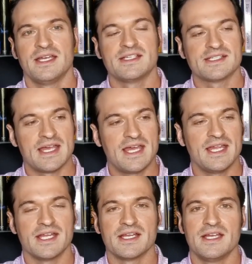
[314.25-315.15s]
It is a
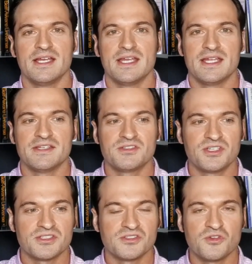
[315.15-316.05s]
headache. It is
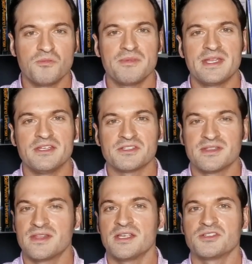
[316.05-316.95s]
just so many
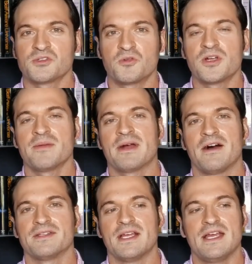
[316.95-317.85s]
things to worry
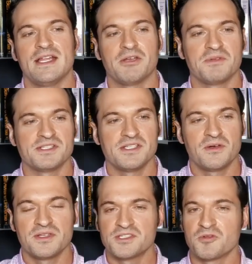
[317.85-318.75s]
about that we see
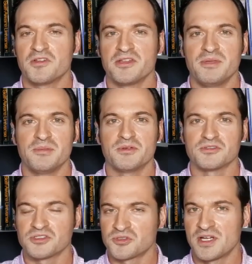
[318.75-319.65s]
all these wealthy
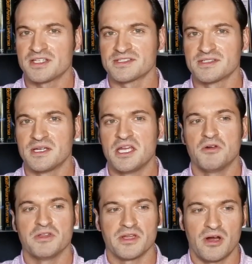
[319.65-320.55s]
people stressed
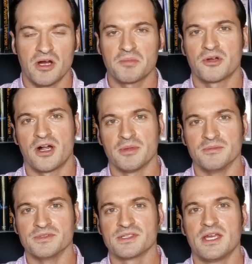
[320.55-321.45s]
with heart
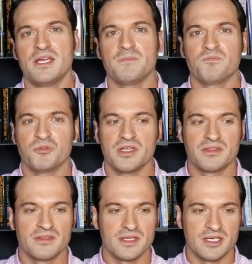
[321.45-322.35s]
problems,
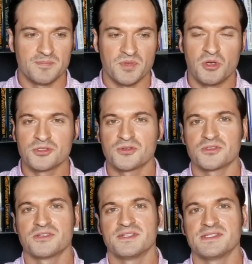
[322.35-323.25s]
with all
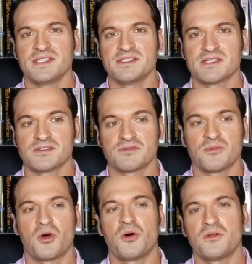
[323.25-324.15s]
sorts of diseases
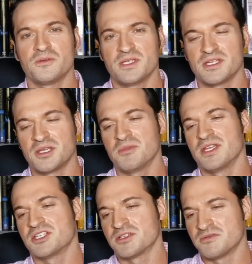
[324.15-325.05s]
from all the
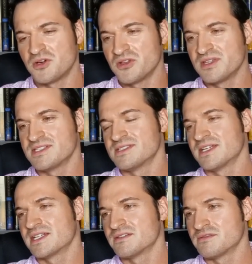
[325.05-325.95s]
accumulation of all these
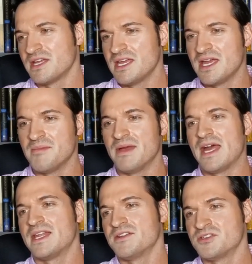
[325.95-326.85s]
negative and
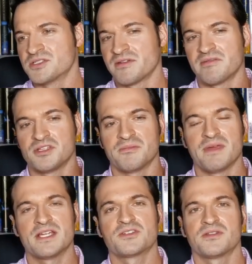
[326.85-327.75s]
bad energies of having to
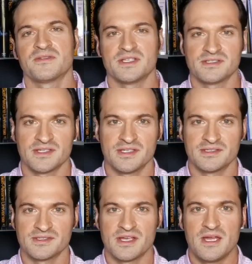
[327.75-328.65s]
manage all of these
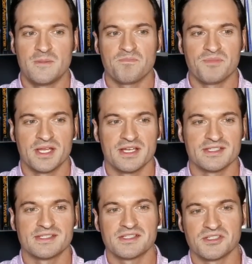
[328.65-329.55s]
things,
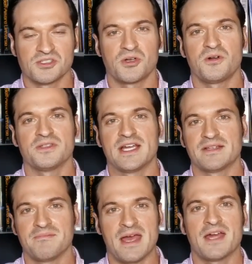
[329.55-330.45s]
because this is all
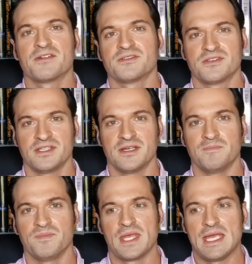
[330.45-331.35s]
that matters to
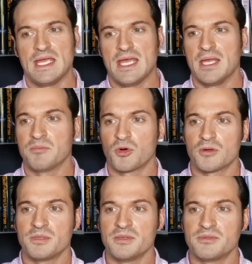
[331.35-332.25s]
them. And
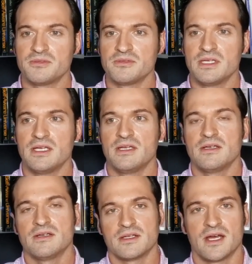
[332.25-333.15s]
poor people,
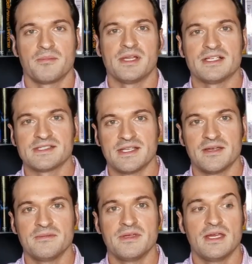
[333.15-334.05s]
God bless
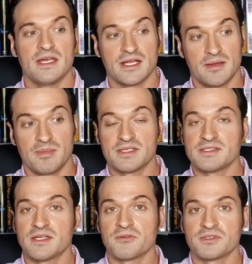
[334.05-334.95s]
them, and God bless
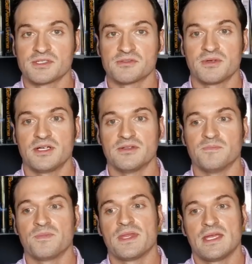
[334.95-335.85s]
the other ones as well.
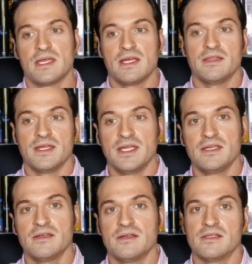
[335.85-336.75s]

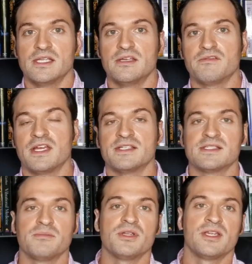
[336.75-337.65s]
They live a
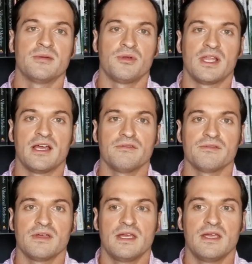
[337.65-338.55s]
simple and humble life.